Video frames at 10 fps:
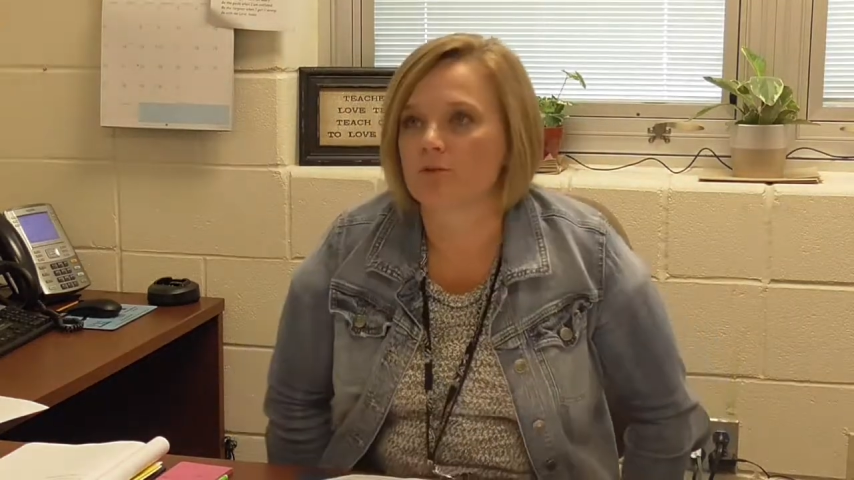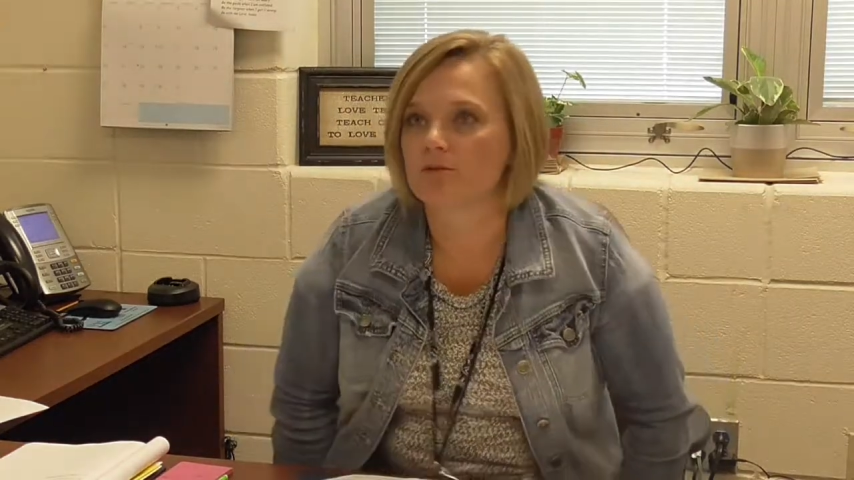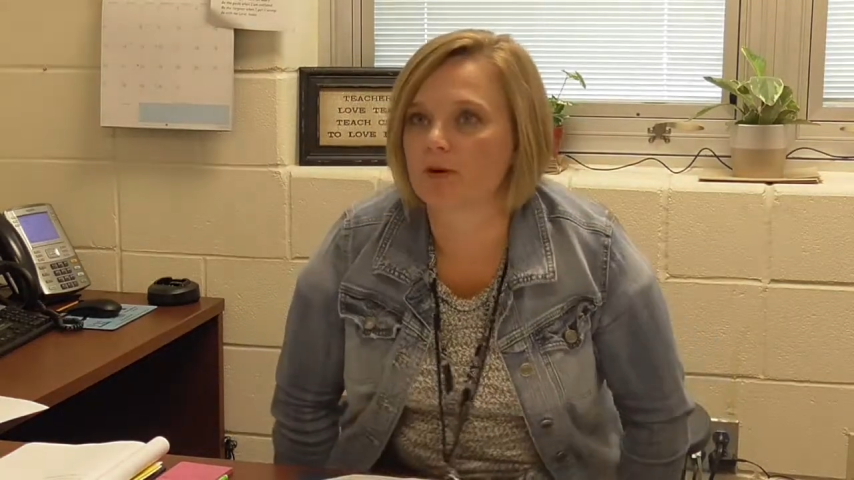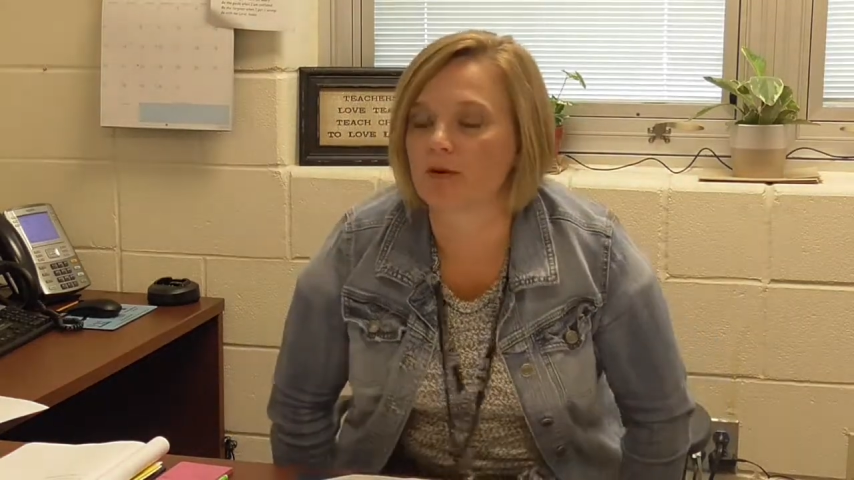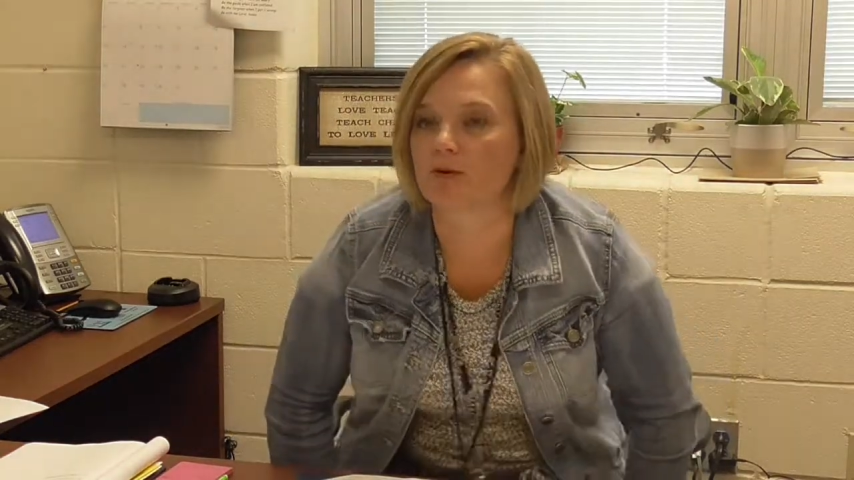
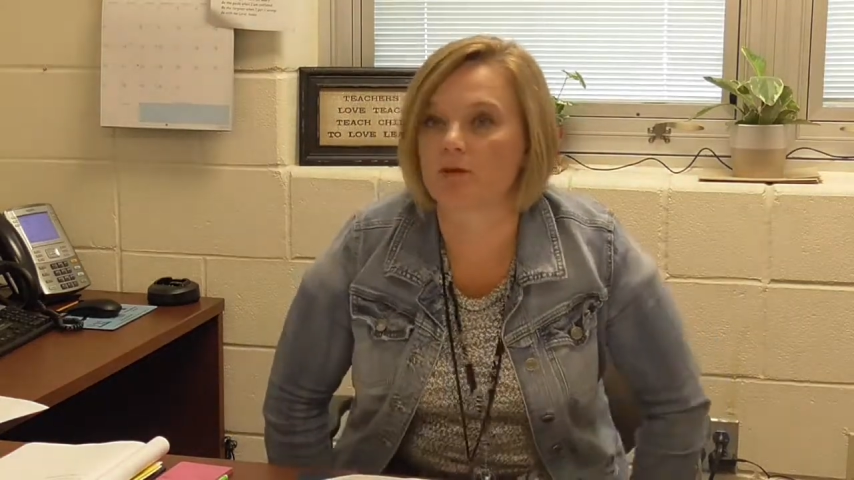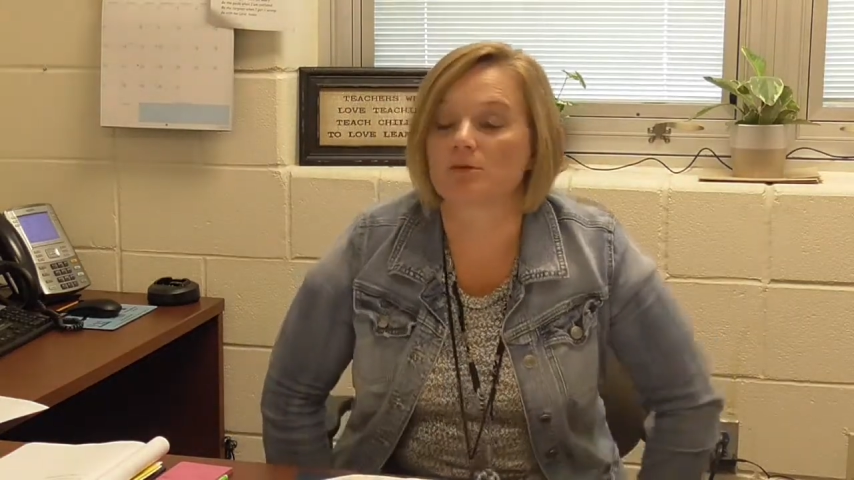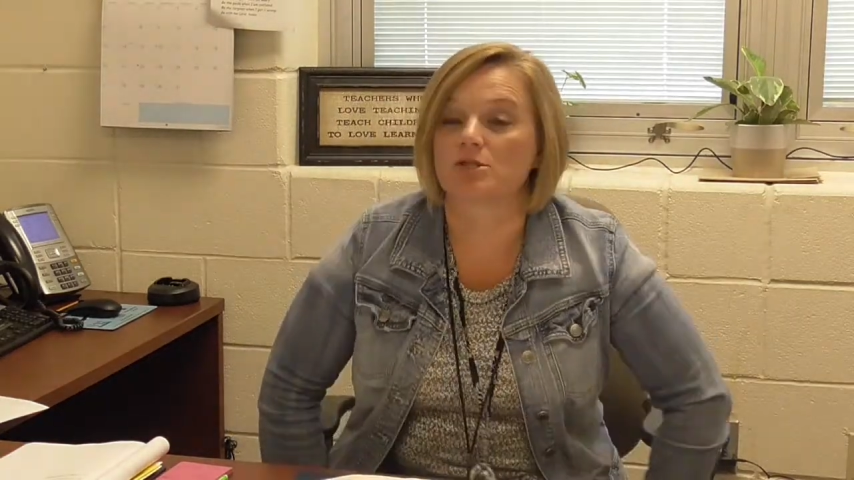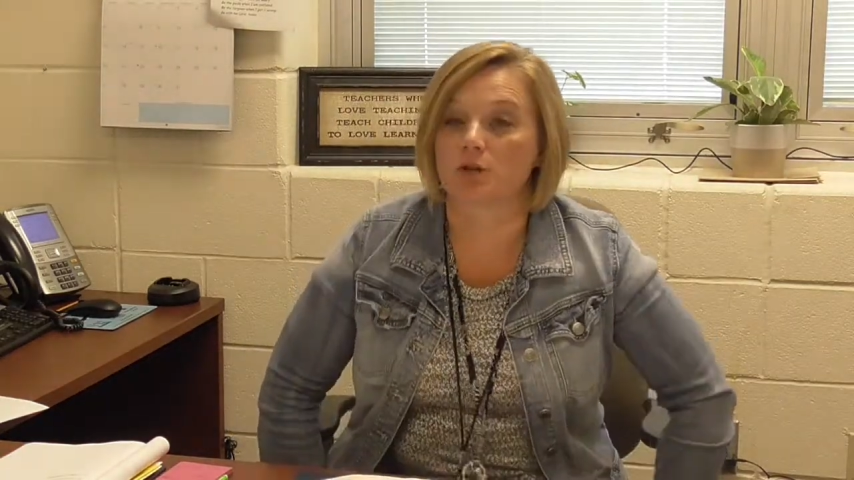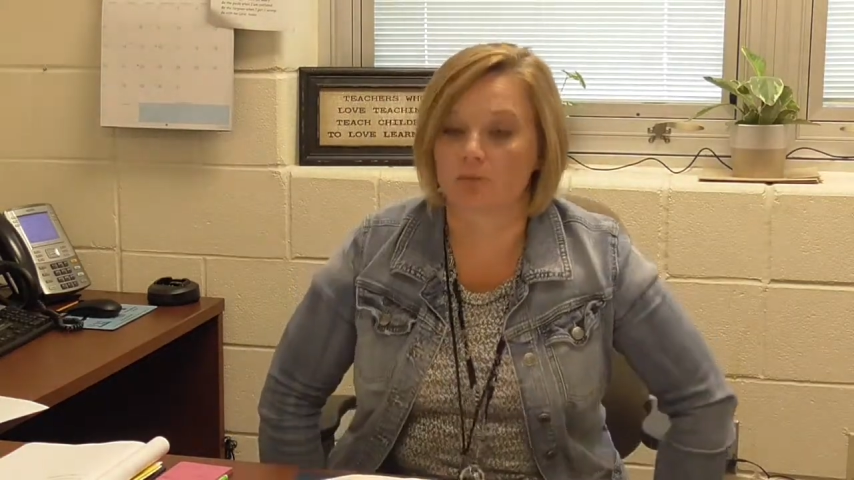much bigger and there
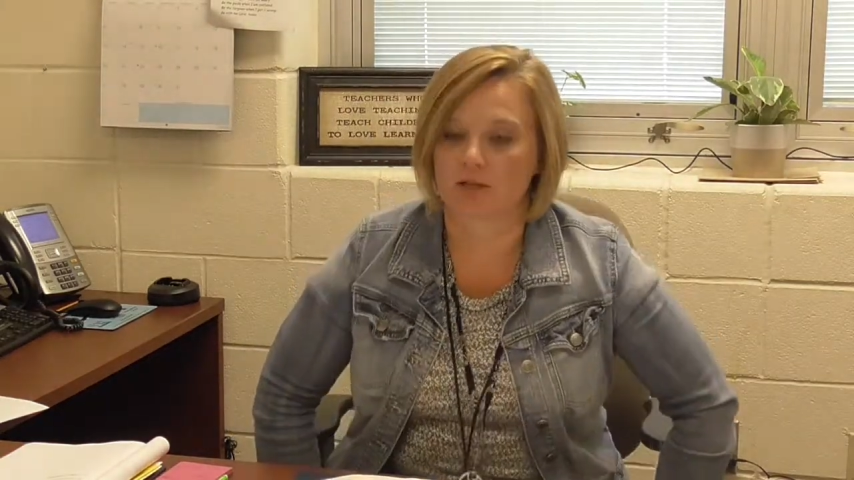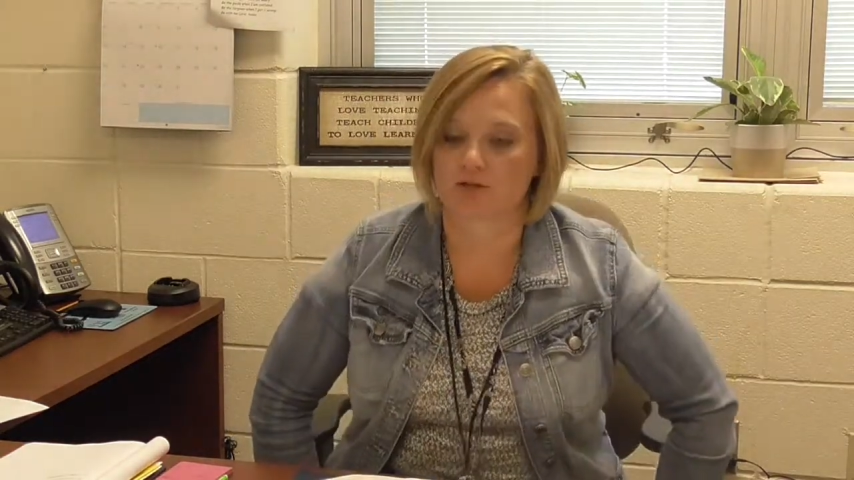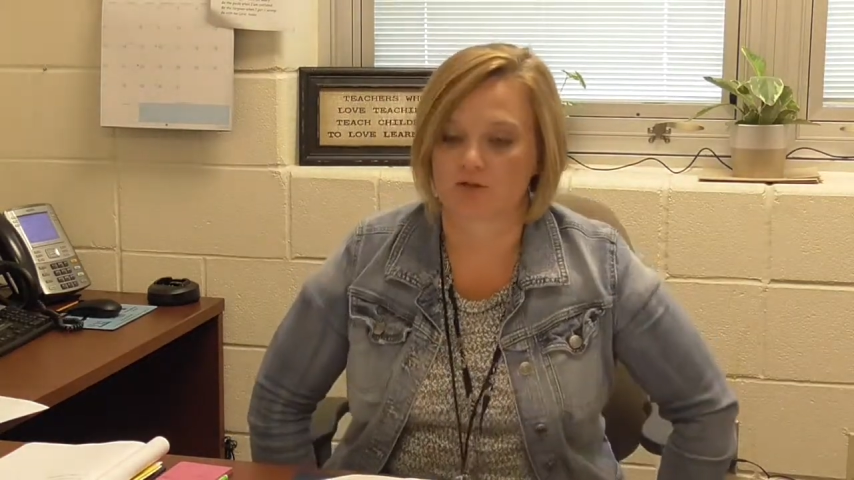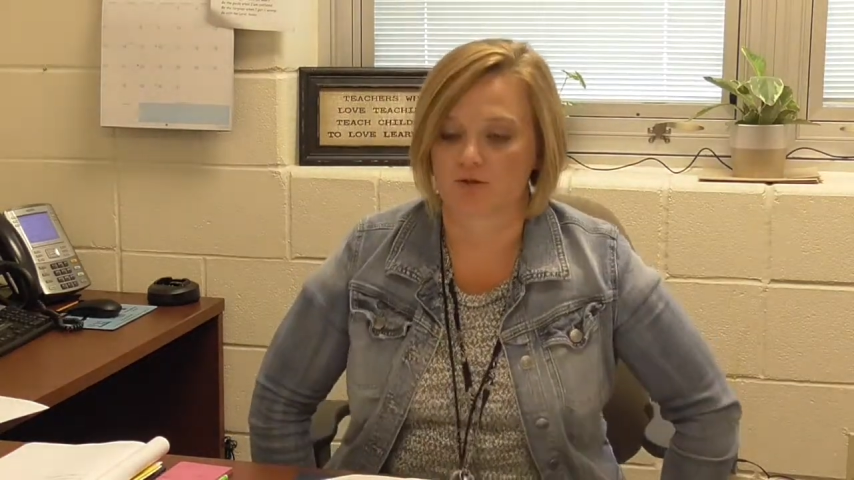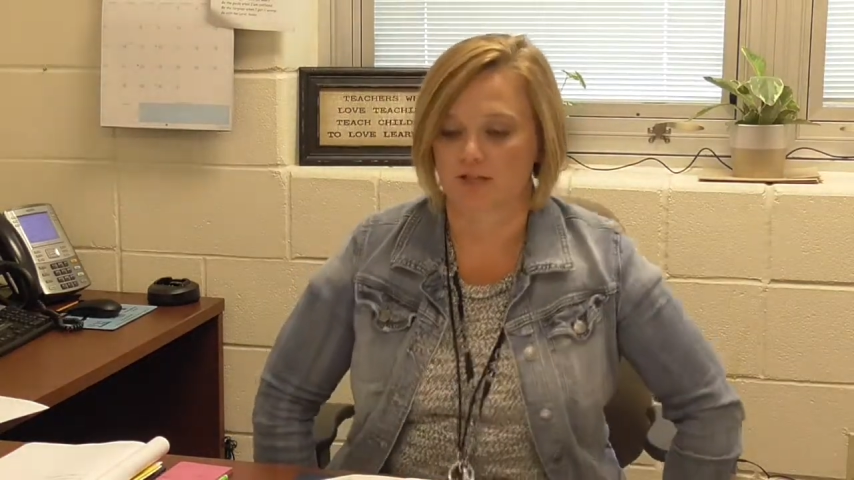were so many
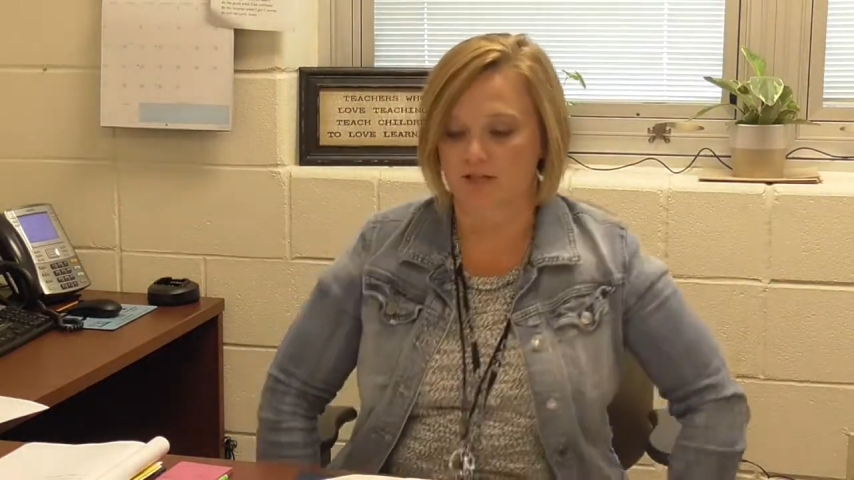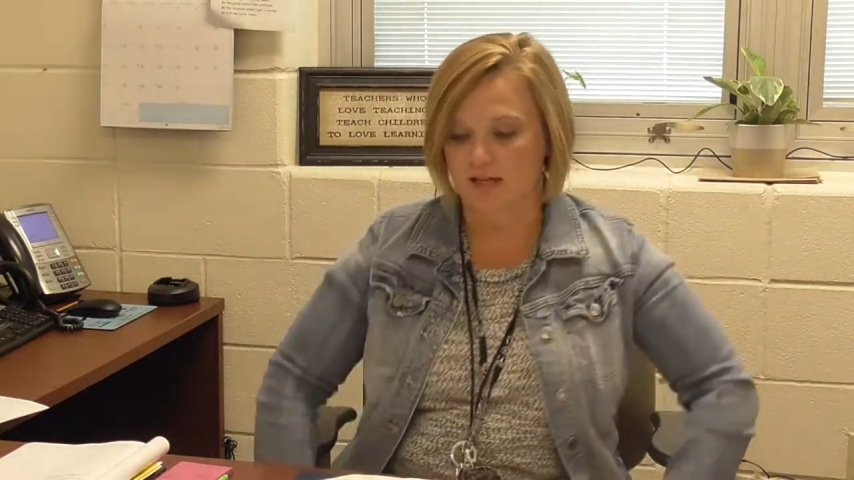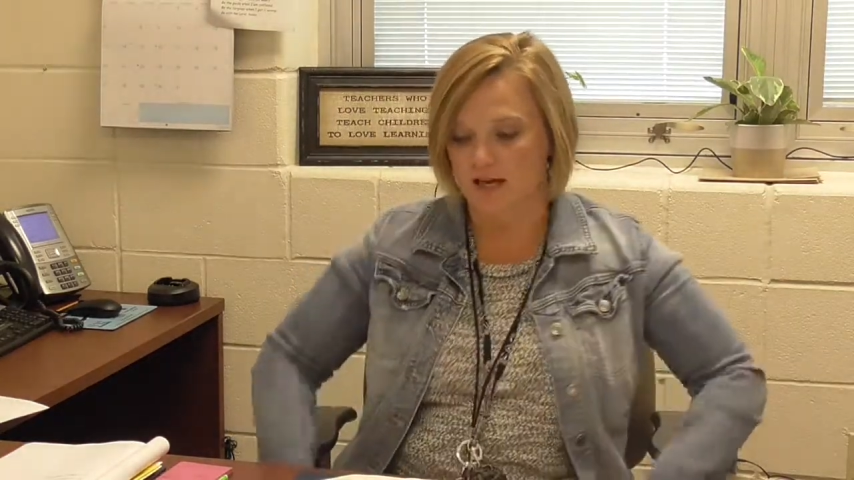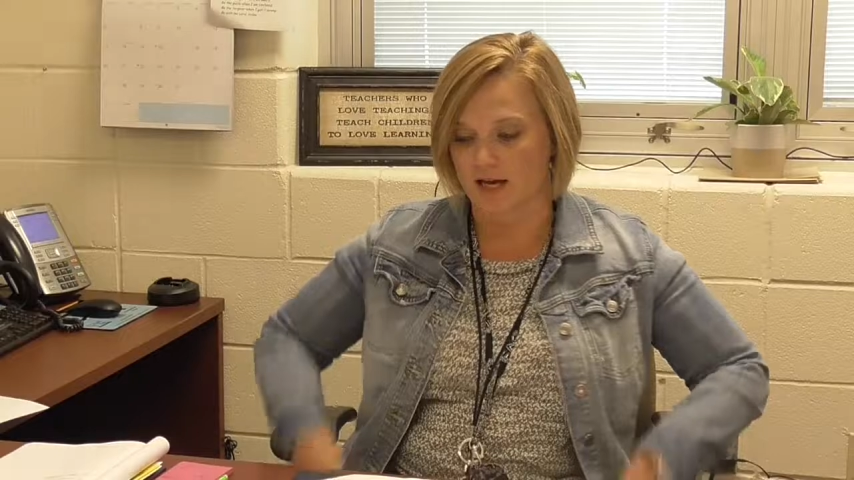students.